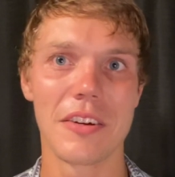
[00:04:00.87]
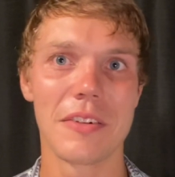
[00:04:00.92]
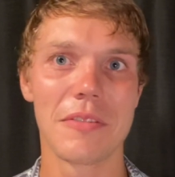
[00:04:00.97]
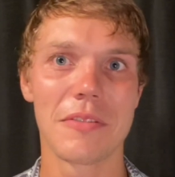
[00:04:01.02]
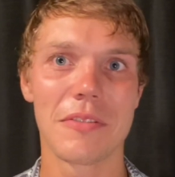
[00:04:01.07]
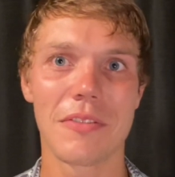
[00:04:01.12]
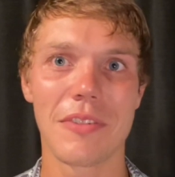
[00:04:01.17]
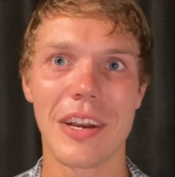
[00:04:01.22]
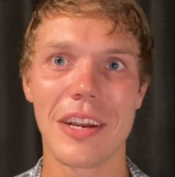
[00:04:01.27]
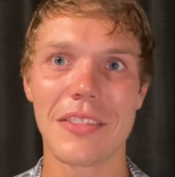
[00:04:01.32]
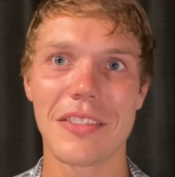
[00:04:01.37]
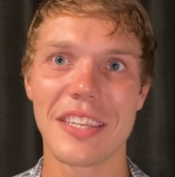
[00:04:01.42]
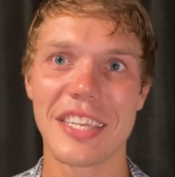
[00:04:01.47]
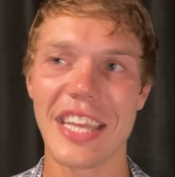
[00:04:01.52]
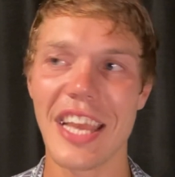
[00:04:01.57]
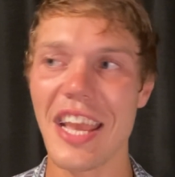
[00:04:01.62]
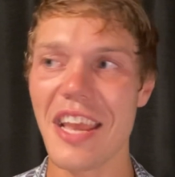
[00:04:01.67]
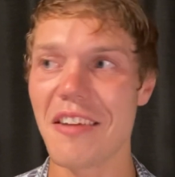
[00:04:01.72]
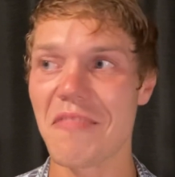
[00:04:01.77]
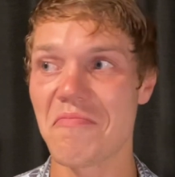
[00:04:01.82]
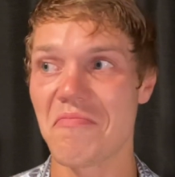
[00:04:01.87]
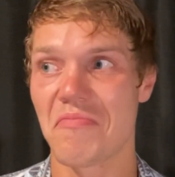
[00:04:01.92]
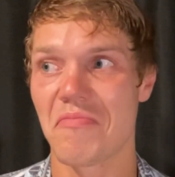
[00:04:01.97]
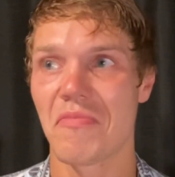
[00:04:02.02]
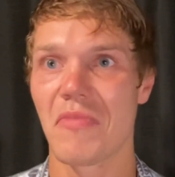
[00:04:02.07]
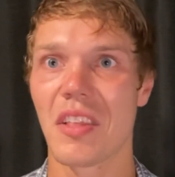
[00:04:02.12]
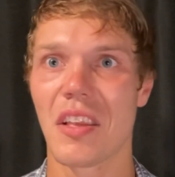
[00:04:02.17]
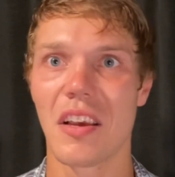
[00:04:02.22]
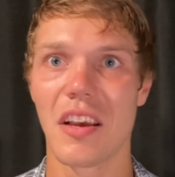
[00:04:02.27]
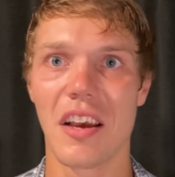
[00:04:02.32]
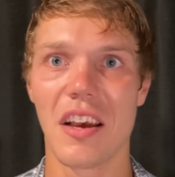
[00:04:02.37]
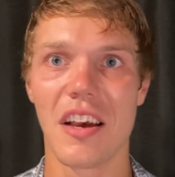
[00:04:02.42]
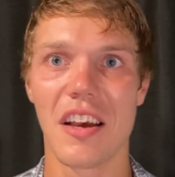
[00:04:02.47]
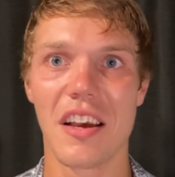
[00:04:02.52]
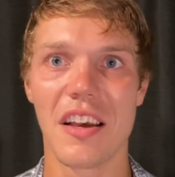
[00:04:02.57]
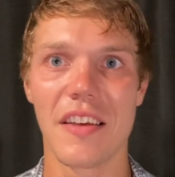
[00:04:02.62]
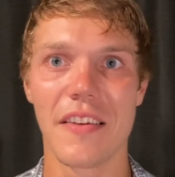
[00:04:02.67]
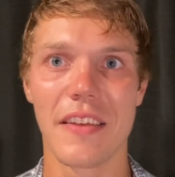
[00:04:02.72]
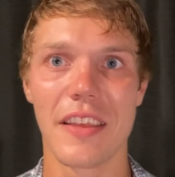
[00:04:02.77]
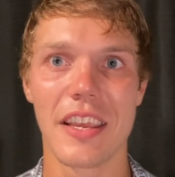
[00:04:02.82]
throughout the day.
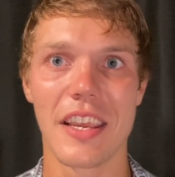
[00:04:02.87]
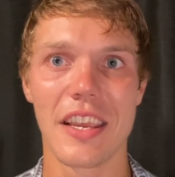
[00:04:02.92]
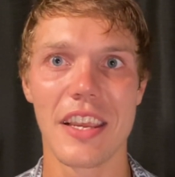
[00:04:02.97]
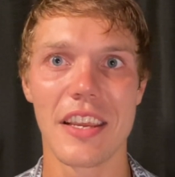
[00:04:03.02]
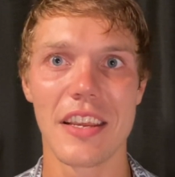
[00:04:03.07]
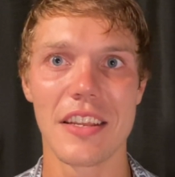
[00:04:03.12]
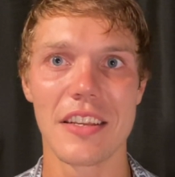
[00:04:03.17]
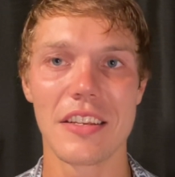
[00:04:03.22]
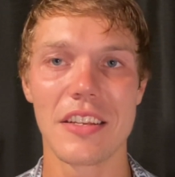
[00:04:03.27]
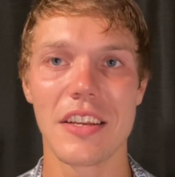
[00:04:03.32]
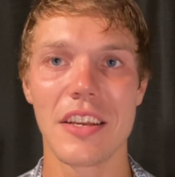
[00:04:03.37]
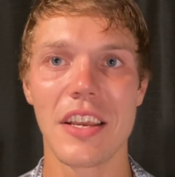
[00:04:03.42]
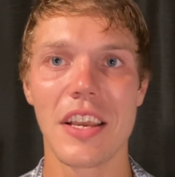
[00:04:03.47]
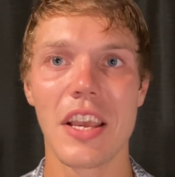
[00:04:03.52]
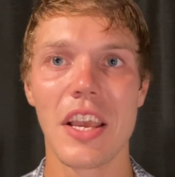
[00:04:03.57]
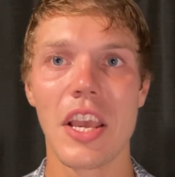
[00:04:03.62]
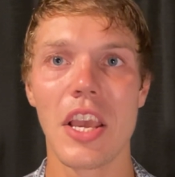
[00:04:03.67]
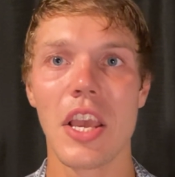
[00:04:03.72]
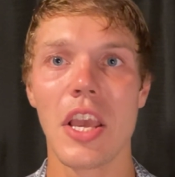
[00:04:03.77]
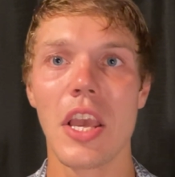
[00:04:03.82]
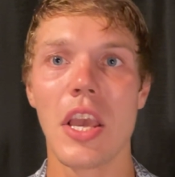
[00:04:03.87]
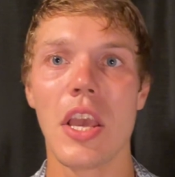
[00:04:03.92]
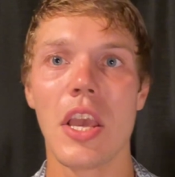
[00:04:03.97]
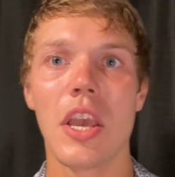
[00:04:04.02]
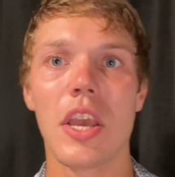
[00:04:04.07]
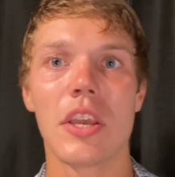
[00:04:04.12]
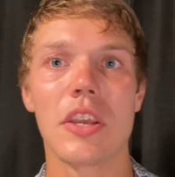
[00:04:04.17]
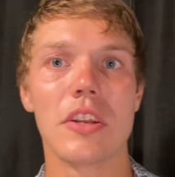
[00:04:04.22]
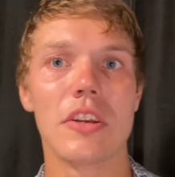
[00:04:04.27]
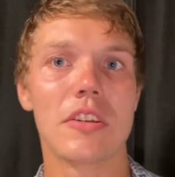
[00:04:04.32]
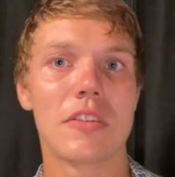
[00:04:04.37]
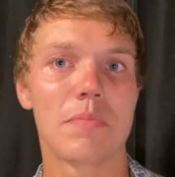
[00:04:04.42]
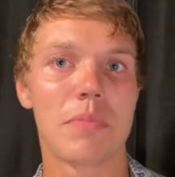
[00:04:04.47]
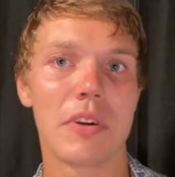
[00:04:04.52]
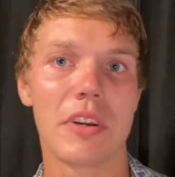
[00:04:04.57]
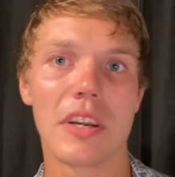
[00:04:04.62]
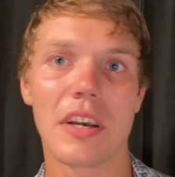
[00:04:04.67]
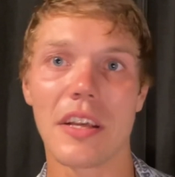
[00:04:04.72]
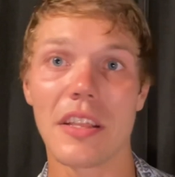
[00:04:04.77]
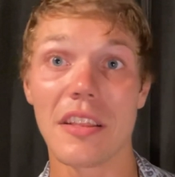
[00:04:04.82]
And you just put
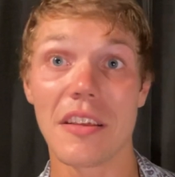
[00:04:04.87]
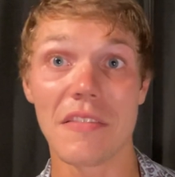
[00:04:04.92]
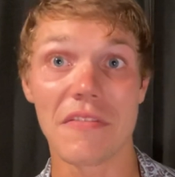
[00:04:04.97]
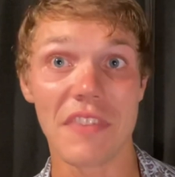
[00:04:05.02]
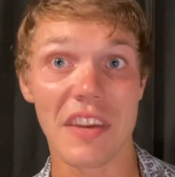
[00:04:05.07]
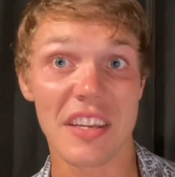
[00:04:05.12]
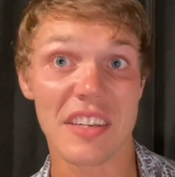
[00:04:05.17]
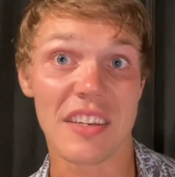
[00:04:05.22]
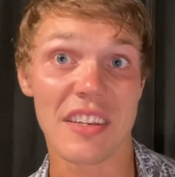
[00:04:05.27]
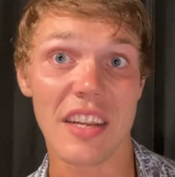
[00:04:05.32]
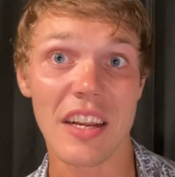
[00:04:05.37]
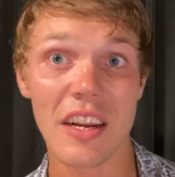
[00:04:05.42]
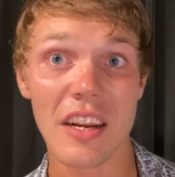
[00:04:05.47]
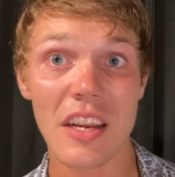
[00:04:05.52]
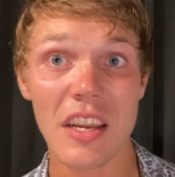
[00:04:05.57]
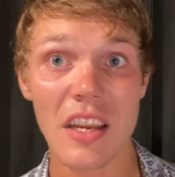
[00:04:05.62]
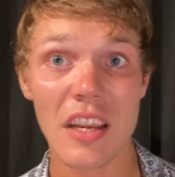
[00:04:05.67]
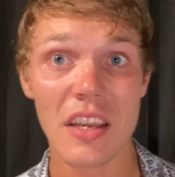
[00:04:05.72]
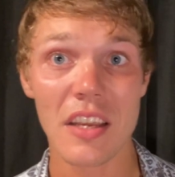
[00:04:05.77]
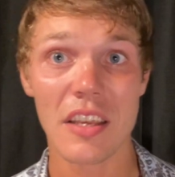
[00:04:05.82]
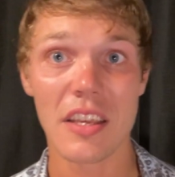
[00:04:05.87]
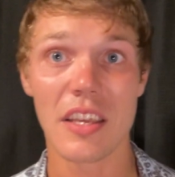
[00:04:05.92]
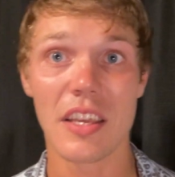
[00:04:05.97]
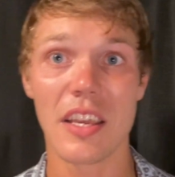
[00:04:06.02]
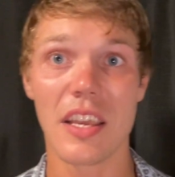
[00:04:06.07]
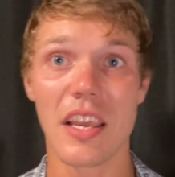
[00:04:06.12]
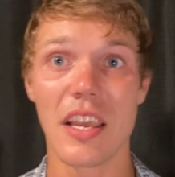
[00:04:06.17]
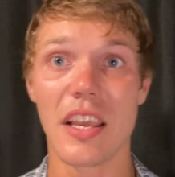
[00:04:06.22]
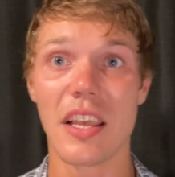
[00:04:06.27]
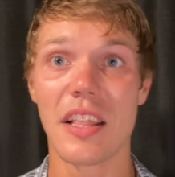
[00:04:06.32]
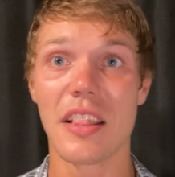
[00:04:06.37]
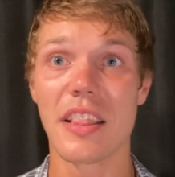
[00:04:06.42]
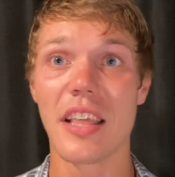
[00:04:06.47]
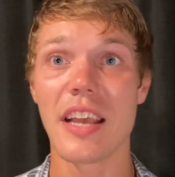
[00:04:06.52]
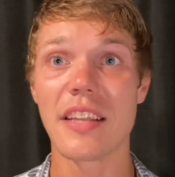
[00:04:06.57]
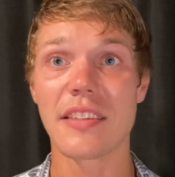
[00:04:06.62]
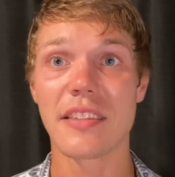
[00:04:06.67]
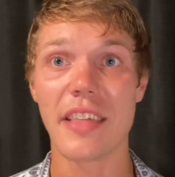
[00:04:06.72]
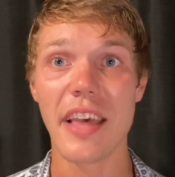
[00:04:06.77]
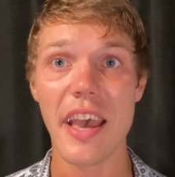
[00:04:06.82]
it on the affected area, and
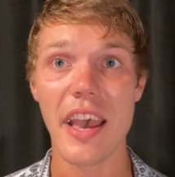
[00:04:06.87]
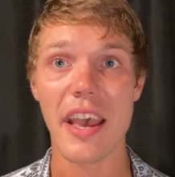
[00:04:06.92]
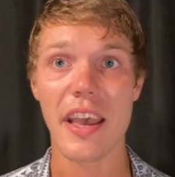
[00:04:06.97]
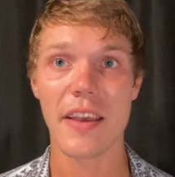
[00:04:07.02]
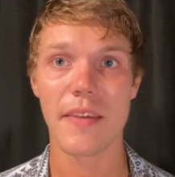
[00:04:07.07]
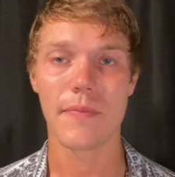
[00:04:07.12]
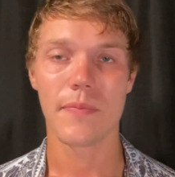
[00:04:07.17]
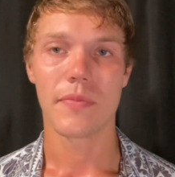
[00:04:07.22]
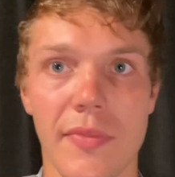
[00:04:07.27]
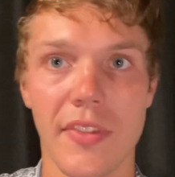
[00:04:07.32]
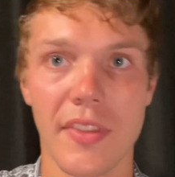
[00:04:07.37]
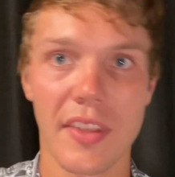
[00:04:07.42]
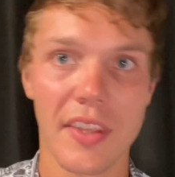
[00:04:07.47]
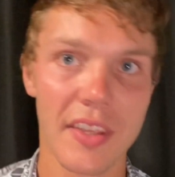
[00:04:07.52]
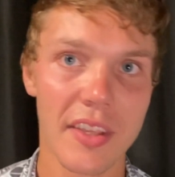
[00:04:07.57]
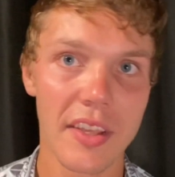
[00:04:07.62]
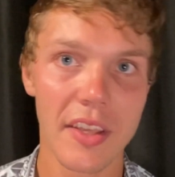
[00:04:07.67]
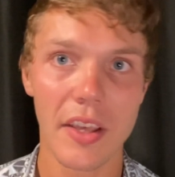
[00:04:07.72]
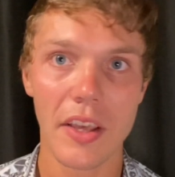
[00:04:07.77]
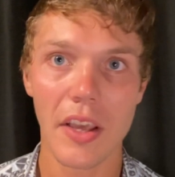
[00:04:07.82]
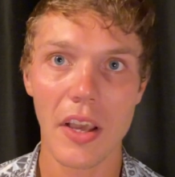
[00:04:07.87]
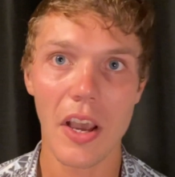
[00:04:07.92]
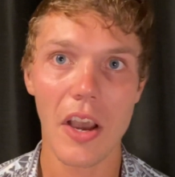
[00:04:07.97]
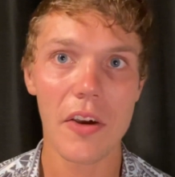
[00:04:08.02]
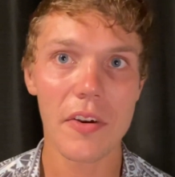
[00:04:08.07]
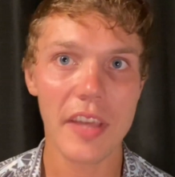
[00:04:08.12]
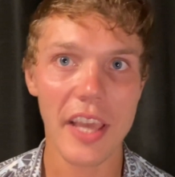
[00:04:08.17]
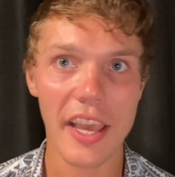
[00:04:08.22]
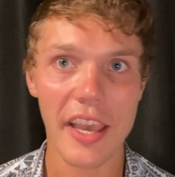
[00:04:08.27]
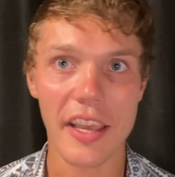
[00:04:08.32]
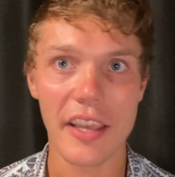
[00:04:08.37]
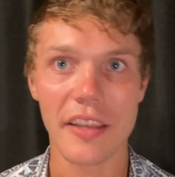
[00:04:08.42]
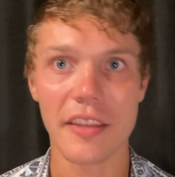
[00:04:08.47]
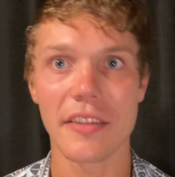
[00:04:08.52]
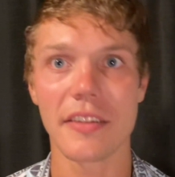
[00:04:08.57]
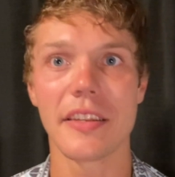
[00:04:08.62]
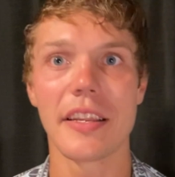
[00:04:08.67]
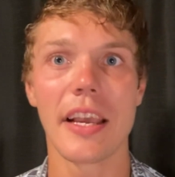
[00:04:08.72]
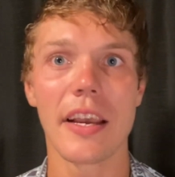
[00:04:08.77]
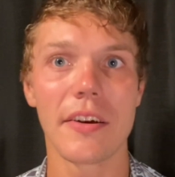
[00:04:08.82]
that's that. Okay,
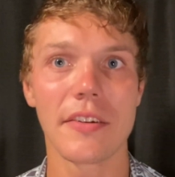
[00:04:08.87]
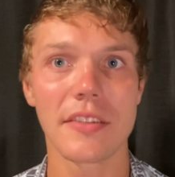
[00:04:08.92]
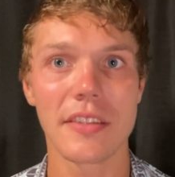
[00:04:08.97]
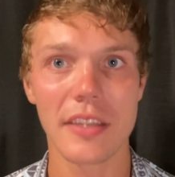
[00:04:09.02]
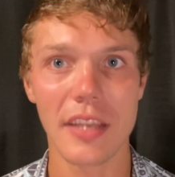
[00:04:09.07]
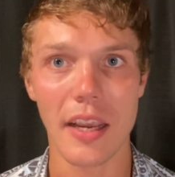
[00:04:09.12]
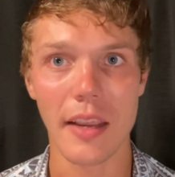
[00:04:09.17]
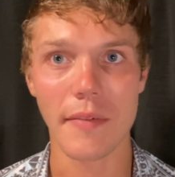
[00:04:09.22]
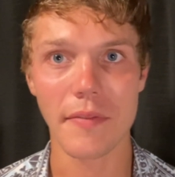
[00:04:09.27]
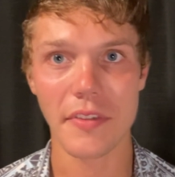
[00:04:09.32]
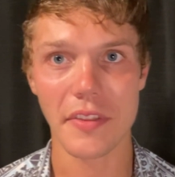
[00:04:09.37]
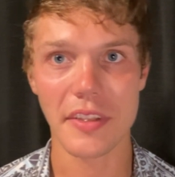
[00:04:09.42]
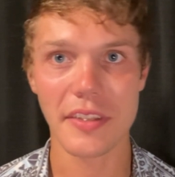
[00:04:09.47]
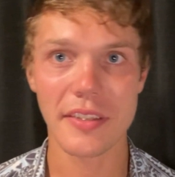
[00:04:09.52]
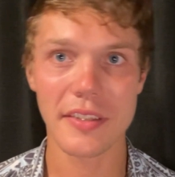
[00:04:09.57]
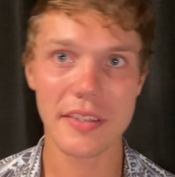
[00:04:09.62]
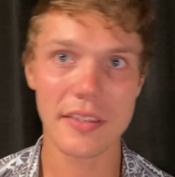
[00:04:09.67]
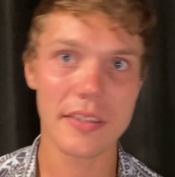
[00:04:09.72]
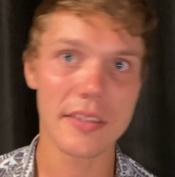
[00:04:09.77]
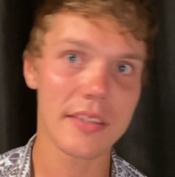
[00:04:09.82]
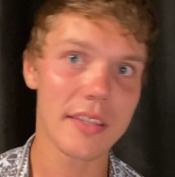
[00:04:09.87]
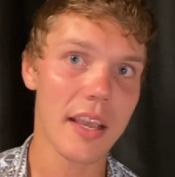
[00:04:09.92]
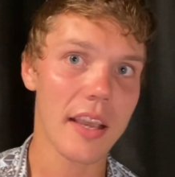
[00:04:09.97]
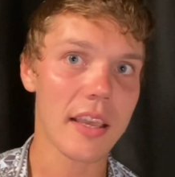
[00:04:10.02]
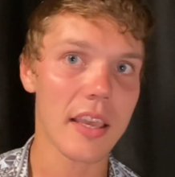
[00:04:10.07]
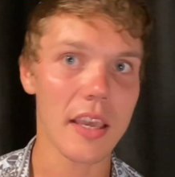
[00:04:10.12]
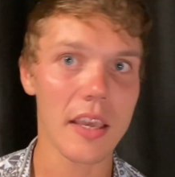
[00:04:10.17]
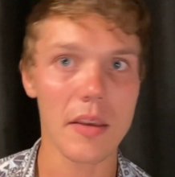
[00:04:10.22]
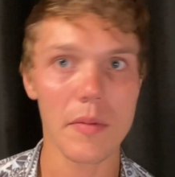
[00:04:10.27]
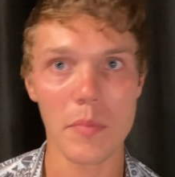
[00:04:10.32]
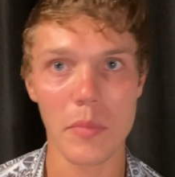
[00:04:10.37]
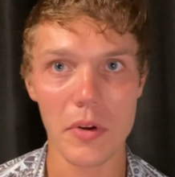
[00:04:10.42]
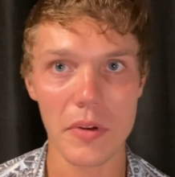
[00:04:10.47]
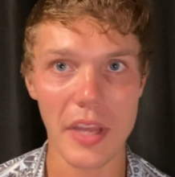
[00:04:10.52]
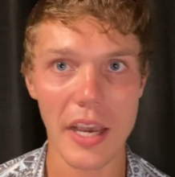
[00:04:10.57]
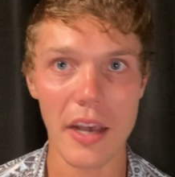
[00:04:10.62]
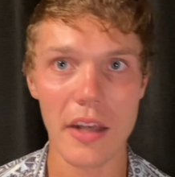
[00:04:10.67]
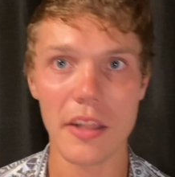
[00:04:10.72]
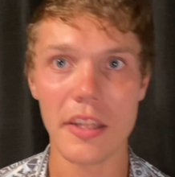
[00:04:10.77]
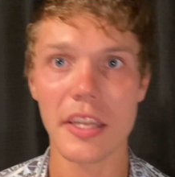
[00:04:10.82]
now it's time for the second
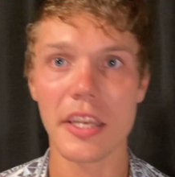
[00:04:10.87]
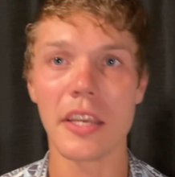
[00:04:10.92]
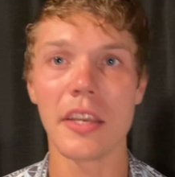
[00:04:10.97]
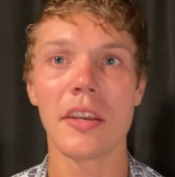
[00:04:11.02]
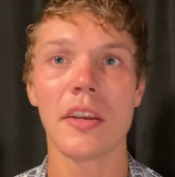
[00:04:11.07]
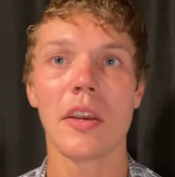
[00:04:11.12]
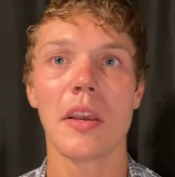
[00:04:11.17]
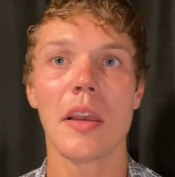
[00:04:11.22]
modality.